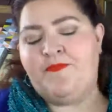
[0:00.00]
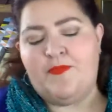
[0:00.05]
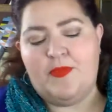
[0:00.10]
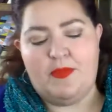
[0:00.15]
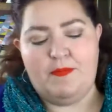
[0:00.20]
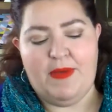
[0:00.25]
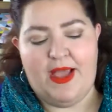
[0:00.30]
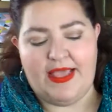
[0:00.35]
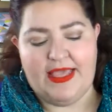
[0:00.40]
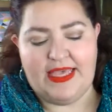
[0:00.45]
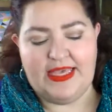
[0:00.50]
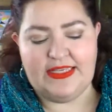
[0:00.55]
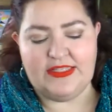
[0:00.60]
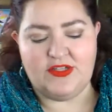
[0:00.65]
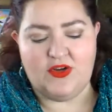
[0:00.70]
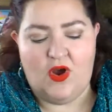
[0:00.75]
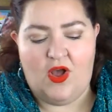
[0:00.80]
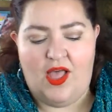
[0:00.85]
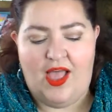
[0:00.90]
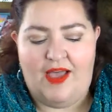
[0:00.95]
My kids
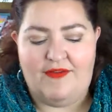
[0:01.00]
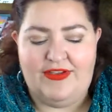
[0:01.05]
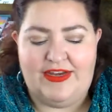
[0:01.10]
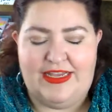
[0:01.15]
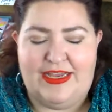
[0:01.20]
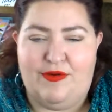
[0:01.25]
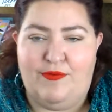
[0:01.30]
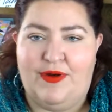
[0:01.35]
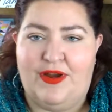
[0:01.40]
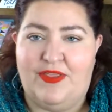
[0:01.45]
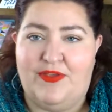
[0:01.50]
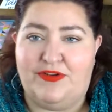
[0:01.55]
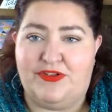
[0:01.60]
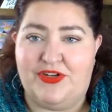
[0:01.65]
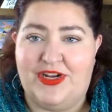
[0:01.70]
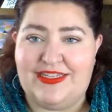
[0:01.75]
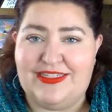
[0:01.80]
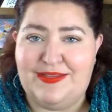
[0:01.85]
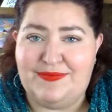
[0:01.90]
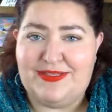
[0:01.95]
are all having to get rid of their
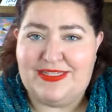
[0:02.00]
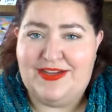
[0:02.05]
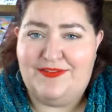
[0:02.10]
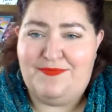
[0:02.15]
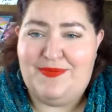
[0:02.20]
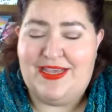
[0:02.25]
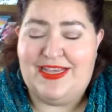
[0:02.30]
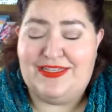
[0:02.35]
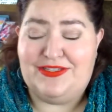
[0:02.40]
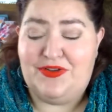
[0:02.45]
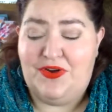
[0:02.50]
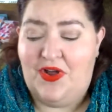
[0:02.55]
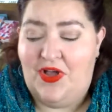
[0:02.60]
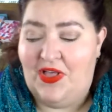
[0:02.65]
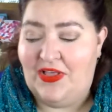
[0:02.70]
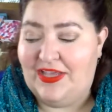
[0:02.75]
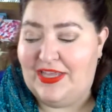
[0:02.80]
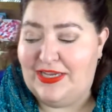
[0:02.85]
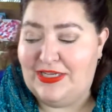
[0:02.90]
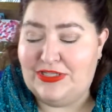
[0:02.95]
dress up stuff because they're
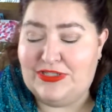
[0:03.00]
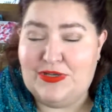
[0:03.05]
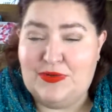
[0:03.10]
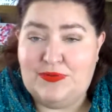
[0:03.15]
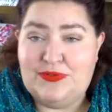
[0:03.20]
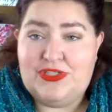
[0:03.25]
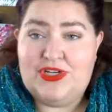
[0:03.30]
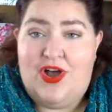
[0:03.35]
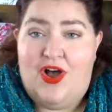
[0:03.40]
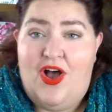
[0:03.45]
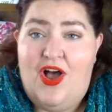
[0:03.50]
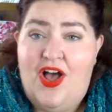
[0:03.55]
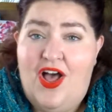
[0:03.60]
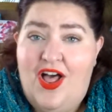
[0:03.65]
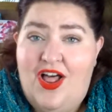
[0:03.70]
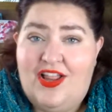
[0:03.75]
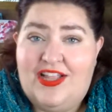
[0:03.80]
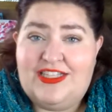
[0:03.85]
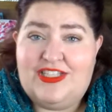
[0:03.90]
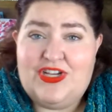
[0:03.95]
all getting so
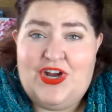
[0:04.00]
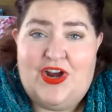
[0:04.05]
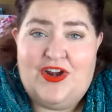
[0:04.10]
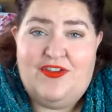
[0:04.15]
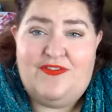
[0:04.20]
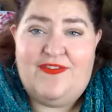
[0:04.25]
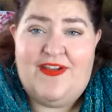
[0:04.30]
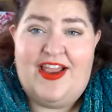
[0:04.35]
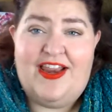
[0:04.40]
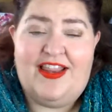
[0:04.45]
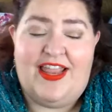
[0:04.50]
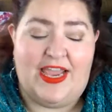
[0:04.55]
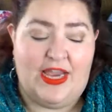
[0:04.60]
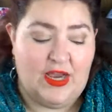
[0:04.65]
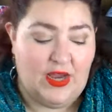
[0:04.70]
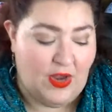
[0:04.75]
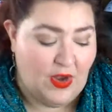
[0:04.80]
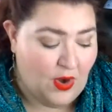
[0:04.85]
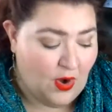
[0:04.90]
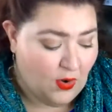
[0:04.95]
tall. It's hard to find like
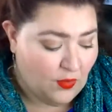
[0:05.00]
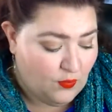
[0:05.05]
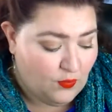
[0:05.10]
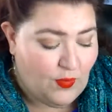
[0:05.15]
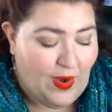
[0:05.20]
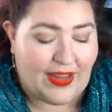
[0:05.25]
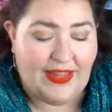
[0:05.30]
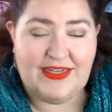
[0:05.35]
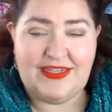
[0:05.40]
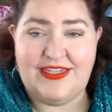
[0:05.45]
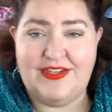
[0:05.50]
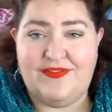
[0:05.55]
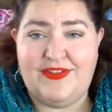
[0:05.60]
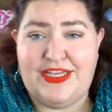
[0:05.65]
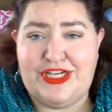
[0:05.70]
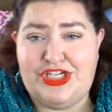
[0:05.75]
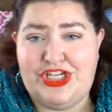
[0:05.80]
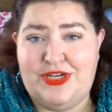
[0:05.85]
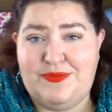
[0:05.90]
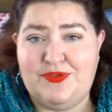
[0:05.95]

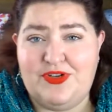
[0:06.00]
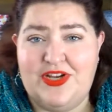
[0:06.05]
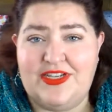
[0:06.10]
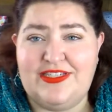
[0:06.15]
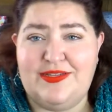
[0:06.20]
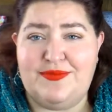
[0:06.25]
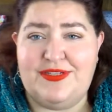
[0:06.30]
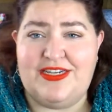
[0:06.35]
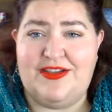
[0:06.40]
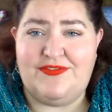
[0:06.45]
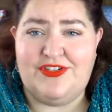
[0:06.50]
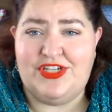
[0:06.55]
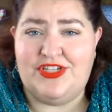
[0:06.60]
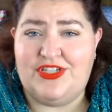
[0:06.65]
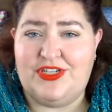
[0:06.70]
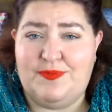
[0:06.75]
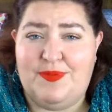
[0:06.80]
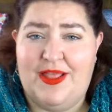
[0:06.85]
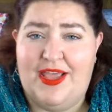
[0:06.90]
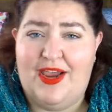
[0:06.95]
relatively cheap dress up stuff
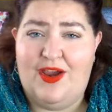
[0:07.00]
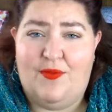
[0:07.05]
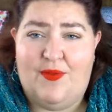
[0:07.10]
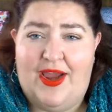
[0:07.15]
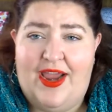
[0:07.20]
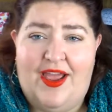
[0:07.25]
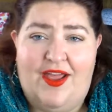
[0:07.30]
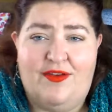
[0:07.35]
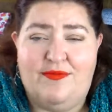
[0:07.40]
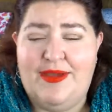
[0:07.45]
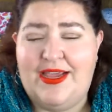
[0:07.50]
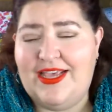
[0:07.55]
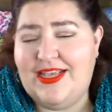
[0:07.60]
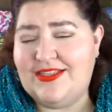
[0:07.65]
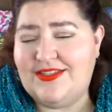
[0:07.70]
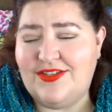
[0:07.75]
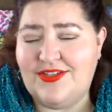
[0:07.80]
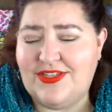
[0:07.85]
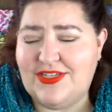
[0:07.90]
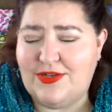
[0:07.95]
just to play around. My
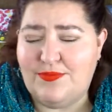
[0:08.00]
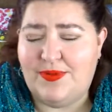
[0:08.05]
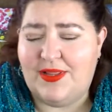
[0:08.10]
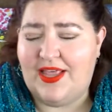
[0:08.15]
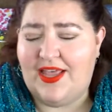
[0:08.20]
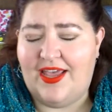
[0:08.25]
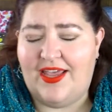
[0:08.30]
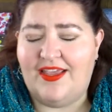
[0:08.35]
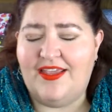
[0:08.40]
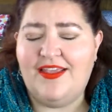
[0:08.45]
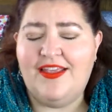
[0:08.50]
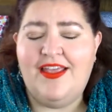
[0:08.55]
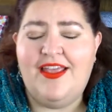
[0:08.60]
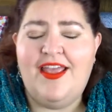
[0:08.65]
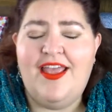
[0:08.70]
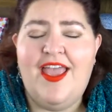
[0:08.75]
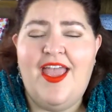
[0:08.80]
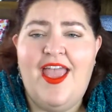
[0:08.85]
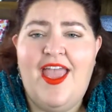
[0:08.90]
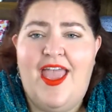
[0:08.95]
kids will still play
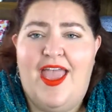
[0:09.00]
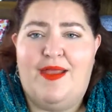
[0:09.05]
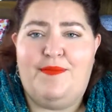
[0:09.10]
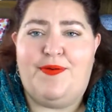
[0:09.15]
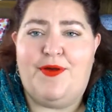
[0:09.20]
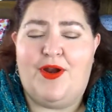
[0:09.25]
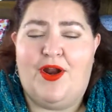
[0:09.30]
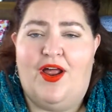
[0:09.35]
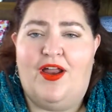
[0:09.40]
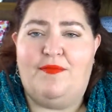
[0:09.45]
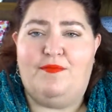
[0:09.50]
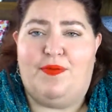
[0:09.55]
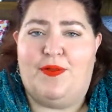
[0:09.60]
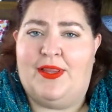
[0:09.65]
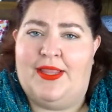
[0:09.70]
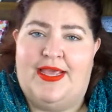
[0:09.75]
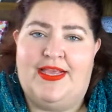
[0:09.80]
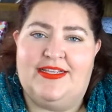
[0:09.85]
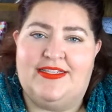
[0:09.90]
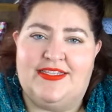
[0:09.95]
and put on
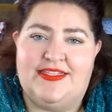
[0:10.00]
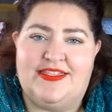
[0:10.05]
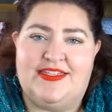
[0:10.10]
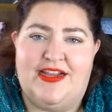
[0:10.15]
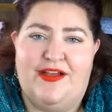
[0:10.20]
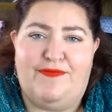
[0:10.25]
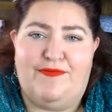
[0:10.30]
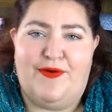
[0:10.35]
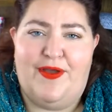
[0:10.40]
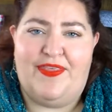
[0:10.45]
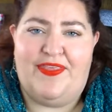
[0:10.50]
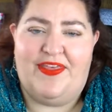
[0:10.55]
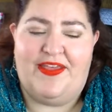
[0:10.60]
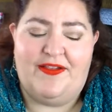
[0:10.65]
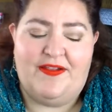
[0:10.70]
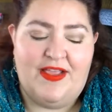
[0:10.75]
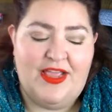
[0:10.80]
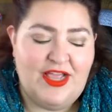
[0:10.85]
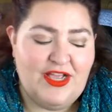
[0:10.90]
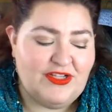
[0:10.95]
plays and stuff with
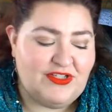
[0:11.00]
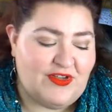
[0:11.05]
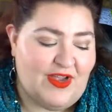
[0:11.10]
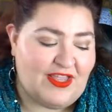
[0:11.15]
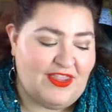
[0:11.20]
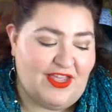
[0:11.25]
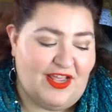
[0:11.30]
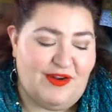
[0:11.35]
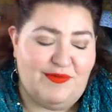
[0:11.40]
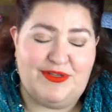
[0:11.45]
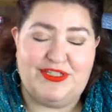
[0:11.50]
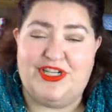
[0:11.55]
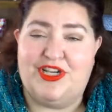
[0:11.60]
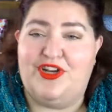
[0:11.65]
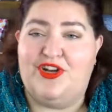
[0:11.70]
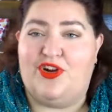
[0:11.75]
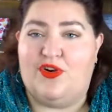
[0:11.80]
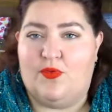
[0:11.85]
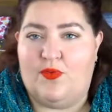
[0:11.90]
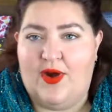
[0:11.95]
it. So I thought it was a
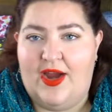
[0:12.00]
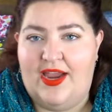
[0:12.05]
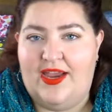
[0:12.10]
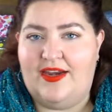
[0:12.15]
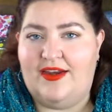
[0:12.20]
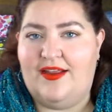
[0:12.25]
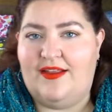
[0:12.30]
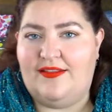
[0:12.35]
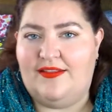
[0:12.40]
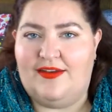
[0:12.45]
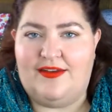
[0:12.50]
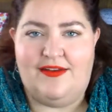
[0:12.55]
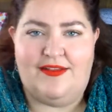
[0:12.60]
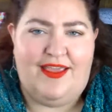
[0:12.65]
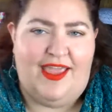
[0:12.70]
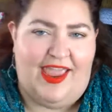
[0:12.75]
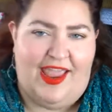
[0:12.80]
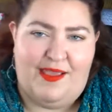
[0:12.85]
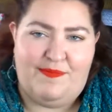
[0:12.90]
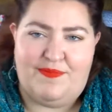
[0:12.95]
great little
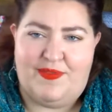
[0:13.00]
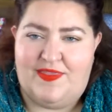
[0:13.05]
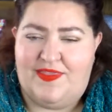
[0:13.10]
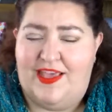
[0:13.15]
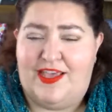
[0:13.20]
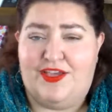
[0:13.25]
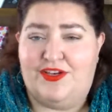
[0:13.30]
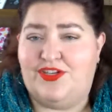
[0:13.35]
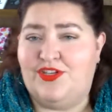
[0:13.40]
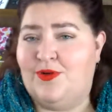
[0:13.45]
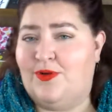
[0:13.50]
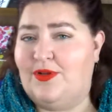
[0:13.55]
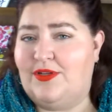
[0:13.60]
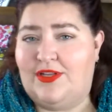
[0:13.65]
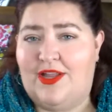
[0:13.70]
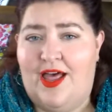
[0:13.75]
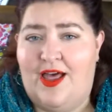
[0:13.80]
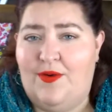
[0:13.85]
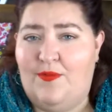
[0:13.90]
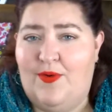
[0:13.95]
cape that they could do a
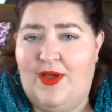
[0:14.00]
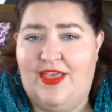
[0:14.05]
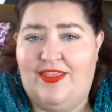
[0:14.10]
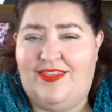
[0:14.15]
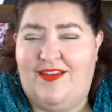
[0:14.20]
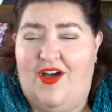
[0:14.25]
lot with.